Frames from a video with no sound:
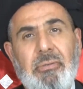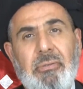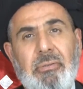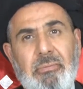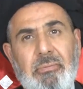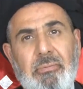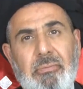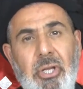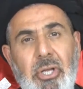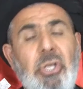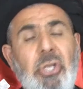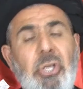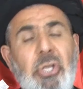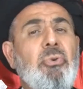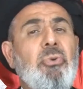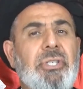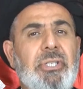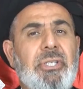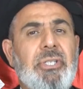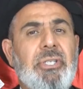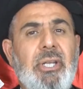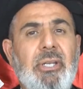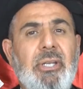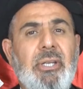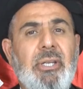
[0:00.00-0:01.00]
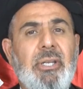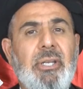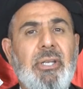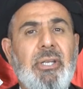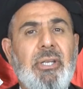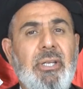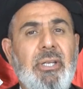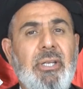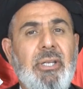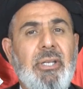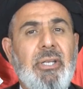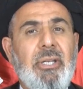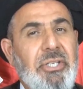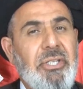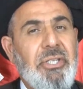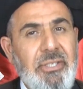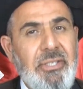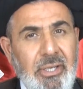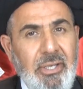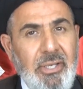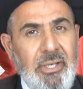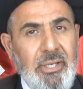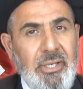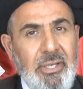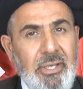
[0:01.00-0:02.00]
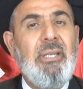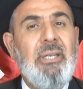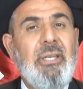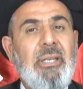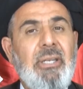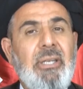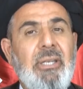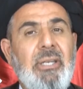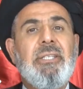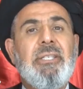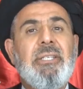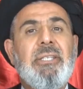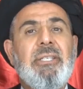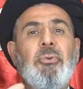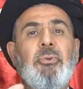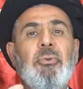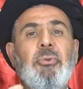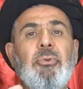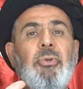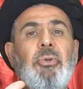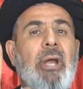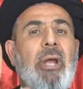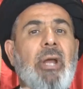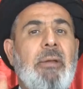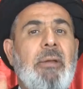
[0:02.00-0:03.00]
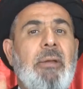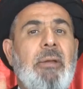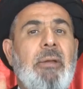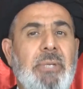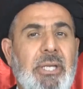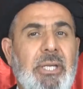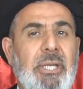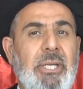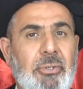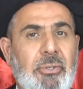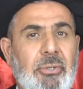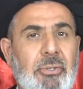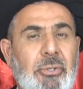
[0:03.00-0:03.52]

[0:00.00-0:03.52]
huge sin, still listen to your Emir,